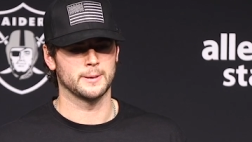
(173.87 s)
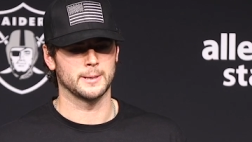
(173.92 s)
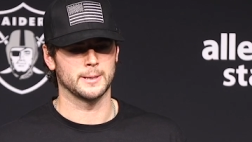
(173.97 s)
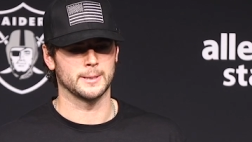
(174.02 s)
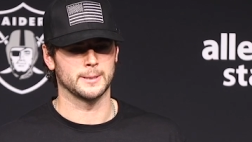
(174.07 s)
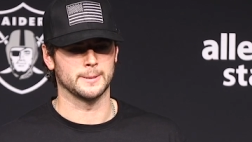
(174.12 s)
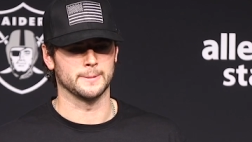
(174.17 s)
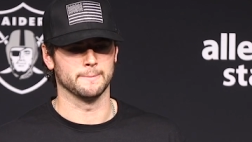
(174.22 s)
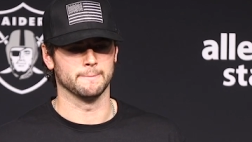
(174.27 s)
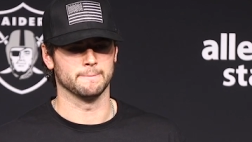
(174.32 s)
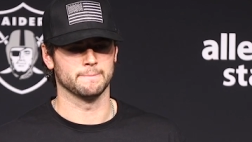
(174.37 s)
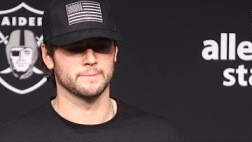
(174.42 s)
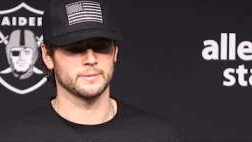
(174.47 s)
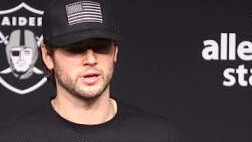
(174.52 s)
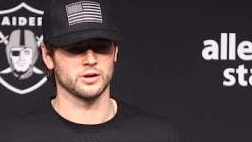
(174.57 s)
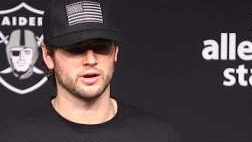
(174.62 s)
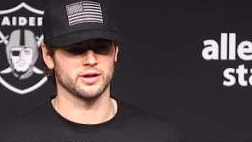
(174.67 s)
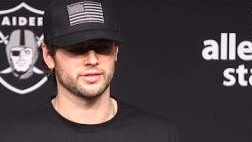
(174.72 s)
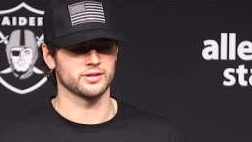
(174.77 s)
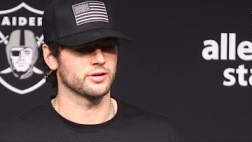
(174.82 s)

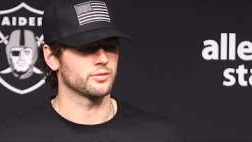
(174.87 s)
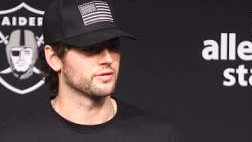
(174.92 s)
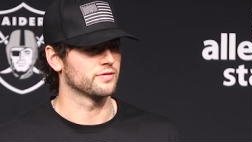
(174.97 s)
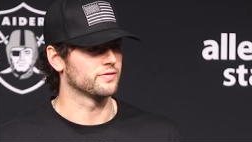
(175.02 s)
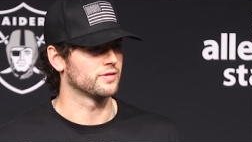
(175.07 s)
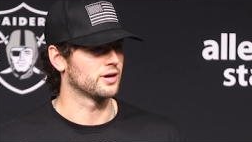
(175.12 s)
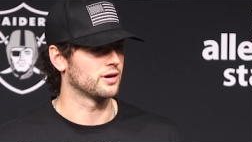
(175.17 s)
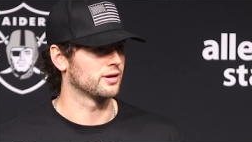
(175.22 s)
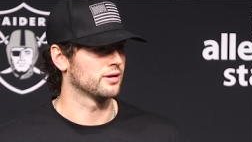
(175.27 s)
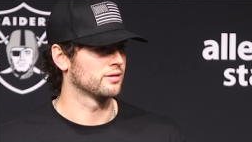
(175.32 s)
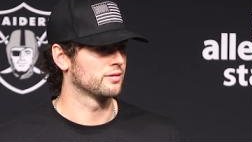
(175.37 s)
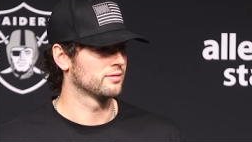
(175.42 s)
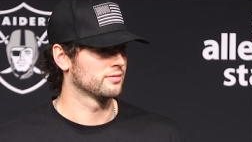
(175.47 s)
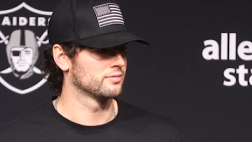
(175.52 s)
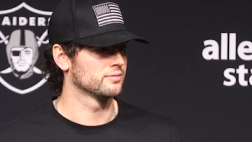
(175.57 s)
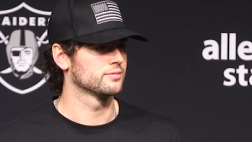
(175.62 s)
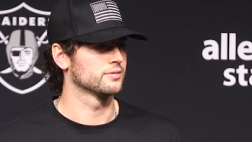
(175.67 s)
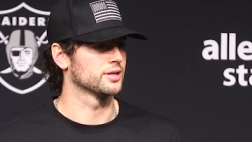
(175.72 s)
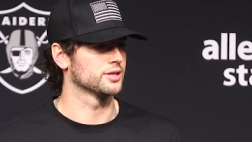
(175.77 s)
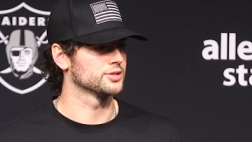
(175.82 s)
you know, I thought we fought
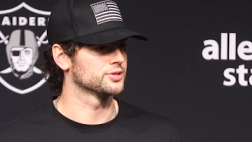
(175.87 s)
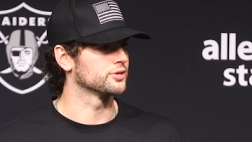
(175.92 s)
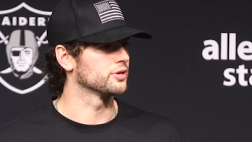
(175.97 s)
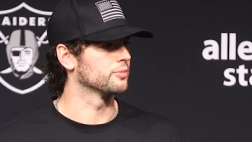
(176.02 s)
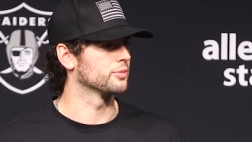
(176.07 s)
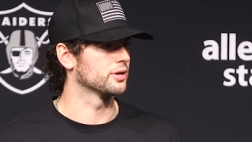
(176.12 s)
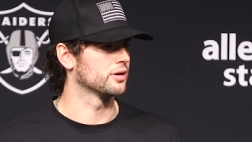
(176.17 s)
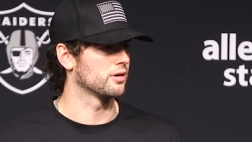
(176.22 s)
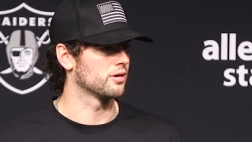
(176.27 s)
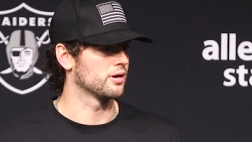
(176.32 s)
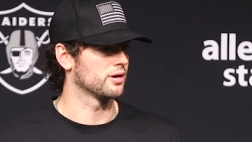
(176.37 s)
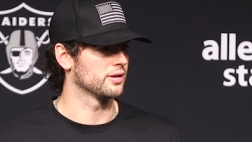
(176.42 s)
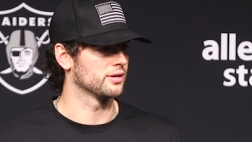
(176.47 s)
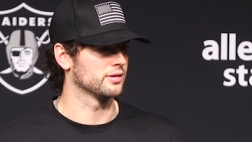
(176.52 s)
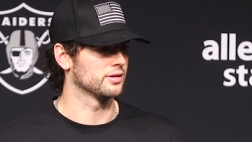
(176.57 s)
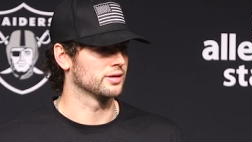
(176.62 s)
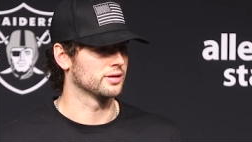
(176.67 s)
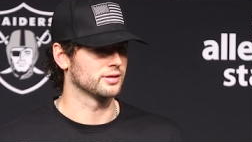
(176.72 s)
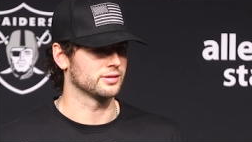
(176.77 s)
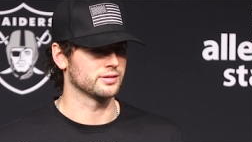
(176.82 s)
extremely hard
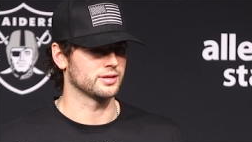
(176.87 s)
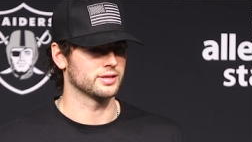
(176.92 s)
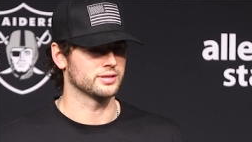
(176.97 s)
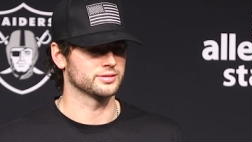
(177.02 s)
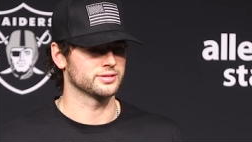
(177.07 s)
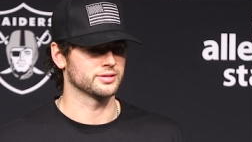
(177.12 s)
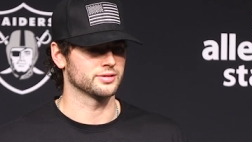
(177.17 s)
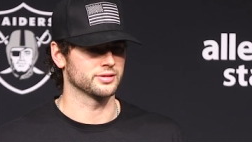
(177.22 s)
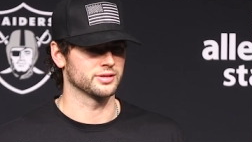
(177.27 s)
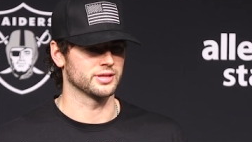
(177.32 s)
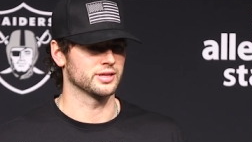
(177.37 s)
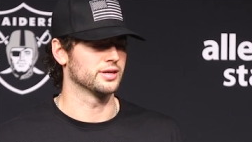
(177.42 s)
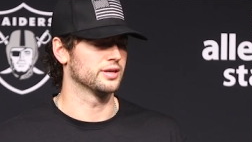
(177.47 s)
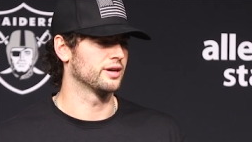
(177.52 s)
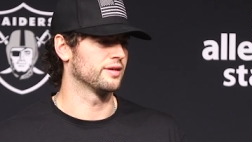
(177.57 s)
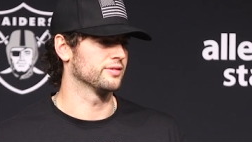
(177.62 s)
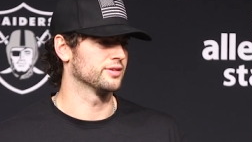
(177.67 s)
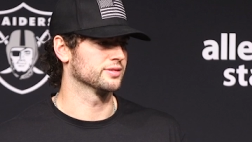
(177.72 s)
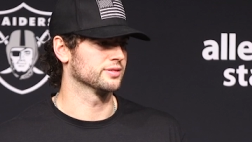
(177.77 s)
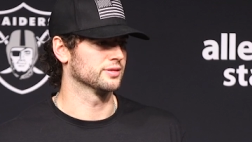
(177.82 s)
and until the end,
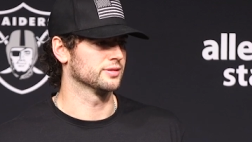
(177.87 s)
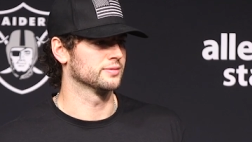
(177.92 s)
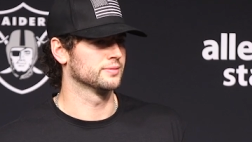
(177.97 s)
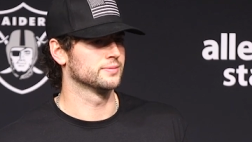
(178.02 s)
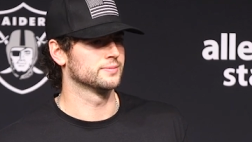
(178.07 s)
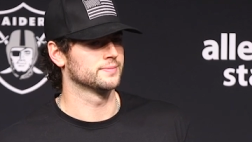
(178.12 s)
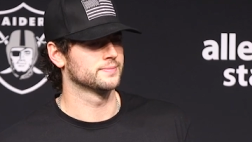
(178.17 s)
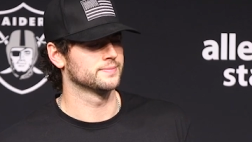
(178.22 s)
obviously.